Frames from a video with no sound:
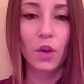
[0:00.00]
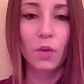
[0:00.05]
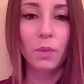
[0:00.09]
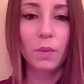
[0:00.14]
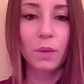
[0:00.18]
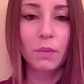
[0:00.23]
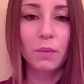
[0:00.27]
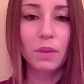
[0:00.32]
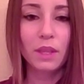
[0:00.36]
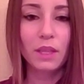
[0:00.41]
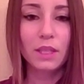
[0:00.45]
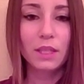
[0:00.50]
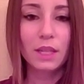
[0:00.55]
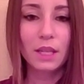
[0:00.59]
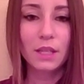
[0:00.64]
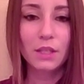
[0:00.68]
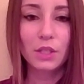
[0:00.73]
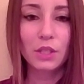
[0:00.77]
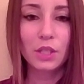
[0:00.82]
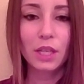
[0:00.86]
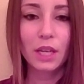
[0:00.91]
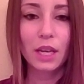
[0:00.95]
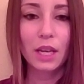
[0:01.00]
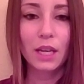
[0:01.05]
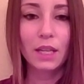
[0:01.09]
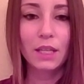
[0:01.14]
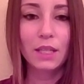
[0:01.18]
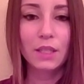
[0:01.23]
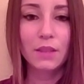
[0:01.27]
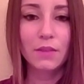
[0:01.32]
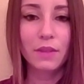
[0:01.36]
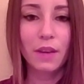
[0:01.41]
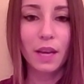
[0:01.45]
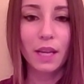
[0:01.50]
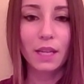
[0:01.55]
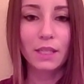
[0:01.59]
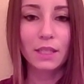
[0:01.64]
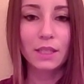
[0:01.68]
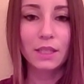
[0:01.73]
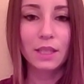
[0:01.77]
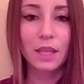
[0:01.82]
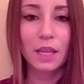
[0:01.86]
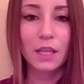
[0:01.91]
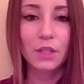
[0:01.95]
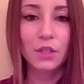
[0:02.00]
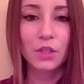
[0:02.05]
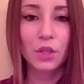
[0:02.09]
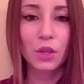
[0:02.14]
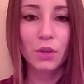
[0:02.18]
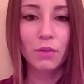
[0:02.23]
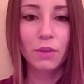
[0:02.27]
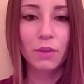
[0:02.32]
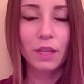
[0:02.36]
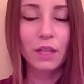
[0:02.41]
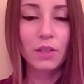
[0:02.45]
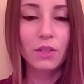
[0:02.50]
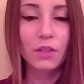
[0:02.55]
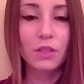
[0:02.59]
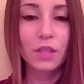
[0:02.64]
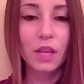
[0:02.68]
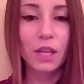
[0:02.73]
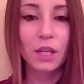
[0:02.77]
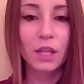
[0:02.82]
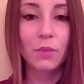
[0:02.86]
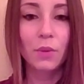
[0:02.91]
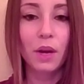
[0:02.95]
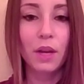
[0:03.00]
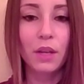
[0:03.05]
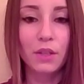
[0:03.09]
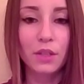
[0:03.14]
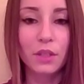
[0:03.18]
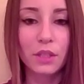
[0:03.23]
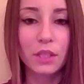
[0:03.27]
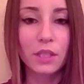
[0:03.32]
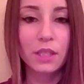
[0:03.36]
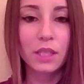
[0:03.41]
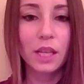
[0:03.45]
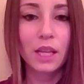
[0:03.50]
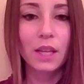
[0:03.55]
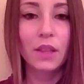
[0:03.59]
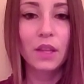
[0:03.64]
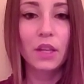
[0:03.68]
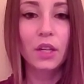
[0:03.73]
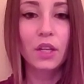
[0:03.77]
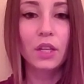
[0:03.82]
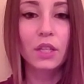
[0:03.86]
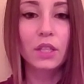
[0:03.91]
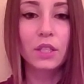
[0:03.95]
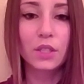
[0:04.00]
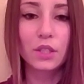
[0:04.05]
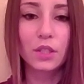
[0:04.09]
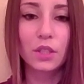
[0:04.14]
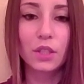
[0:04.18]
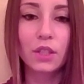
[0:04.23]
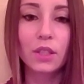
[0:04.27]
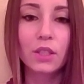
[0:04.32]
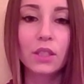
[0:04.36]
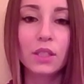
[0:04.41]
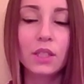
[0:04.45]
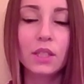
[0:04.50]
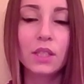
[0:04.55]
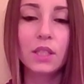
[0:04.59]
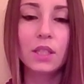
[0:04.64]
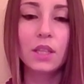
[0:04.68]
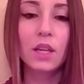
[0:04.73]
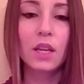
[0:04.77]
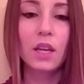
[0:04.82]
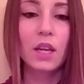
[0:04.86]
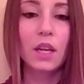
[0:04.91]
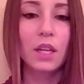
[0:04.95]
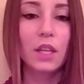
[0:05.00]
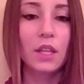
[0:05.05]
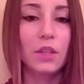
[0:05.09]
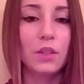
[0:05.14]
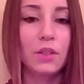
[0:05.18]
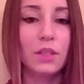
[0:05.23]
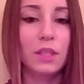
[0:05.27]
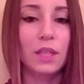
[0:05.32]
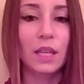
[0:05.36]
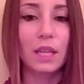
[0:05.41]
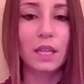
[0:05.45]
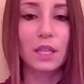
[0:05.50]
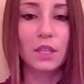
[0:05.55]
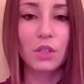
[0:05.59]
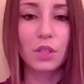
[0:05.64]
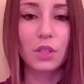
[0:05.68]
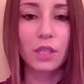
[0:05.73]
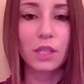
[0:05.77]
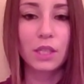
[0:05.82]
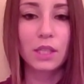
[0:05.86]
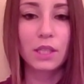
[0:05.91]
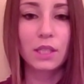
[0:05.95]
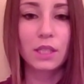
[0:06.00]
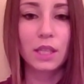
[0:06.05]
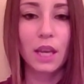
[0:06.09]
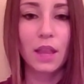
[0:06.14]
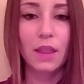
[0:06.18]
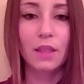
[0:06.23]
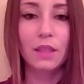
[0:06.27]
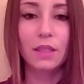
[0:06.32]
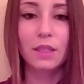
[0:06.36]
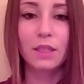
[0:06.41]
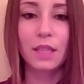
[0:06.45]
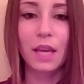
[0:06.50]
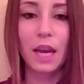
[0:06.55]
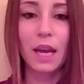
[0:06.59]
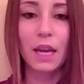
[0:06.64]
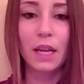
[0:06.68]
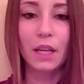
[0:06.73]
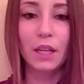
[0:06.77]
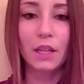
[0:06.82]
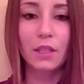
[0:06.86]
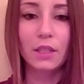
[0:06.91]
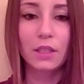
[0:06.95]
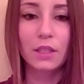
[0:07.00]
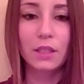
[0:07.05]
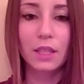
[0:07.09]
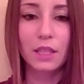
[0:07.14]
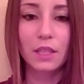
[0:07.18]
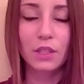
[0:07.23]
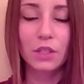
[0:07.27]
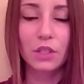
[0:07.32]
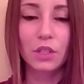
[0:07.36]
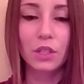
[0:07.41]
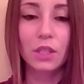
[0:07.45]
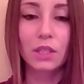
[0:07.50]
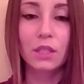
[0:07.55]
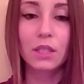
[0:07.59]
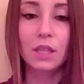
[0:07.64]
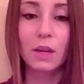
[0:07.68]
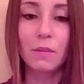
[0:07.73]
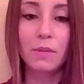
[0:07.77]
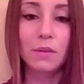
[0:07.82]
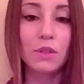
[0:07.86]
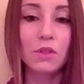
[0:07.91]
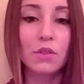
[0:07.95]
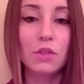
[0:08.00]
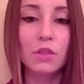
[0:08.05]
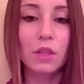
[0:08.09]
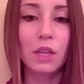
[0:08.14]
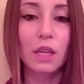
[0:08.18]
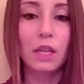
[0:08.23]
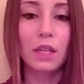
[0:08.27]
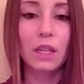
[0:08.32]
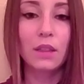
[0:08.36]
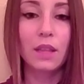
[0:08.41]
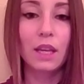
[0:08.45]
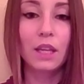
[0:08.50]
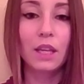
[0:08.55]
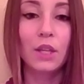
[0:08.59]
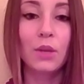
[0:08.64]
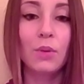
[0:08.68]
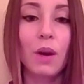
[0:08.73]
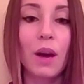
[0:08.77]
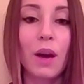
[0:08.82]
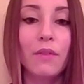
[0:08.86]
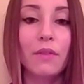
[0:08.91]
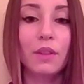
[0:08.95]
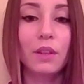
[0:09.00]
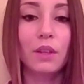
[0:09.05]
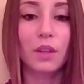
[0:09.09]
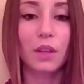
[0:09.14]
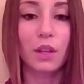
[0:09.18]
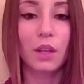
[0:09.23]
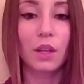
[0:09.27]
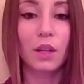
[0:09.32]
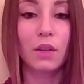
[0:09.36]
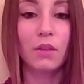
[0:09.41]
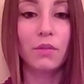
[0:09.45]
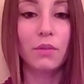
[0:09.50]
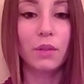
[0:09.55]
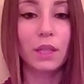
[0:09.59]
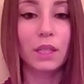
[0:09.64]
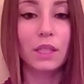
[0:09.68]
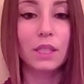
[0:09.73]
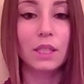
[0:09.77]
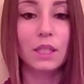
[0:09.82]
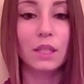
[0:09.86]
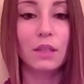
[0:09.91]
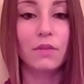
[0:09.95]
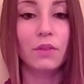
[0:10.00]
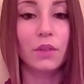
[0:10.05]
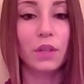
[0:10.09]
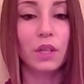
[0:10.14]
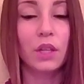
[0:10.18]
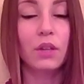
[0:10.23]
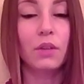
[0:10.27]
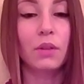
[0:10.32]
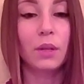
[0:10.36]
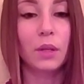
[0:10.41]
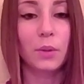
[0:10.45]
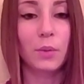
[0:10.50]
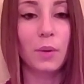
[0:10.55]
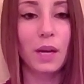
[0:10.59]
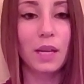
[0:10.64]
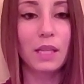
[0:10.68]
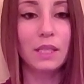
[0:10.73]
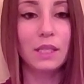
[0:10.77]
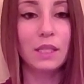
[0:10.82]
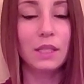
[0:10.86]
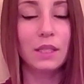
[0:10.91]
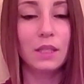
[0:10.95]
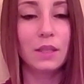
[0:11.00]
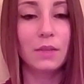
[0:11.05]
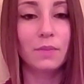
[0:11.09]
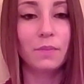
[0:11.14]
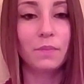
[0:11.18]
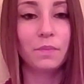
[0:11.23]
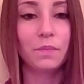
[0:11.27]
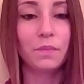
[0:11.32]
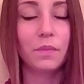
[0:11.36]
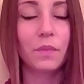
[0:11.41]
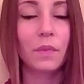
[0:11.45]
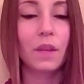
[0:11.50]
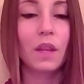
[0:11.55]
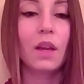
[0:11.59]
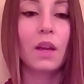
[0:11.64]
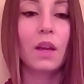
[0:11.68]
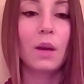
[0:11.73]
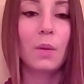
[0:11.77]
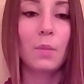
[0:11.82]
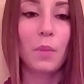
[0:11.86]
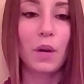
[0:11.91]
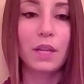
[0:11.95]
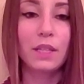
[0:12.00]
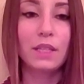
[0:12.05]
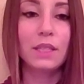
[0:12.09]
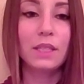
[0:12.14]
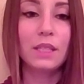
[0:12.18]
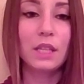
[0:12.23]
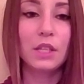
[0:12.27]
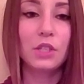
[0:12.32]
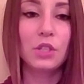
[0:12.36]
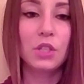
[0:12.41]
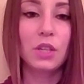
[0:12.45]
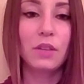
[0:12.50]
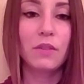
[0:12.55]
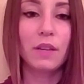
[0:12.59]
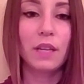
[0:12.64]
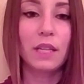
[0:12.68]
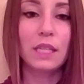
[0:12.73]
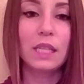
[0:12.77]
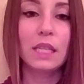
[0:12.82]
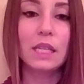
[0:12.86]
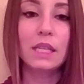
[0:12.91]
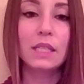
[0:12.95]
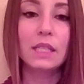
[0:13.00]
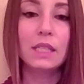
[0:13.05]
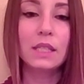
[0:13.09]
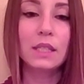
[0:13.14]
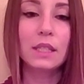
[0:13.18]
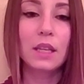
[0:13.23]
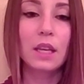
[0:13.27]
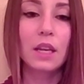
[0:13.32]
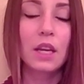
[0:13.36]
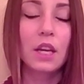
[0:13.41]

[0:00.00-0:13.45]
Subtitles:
Open with attention-getting device and show readers that you understand their concerns. Use the interest and the desire selections to demonstrate that you have a good reason for your request. Presentation of ideas.